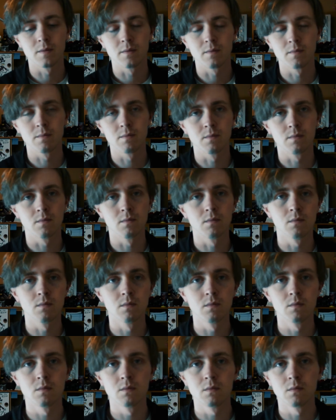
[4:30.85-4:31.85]

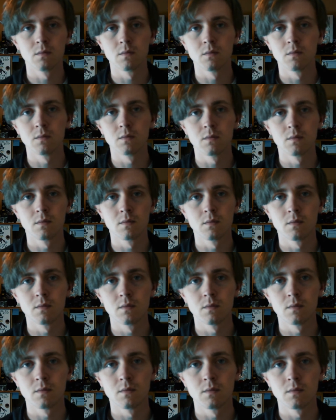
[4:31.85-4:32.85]

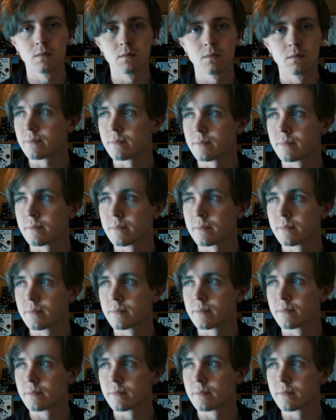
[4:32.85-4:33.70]
Nothing is said.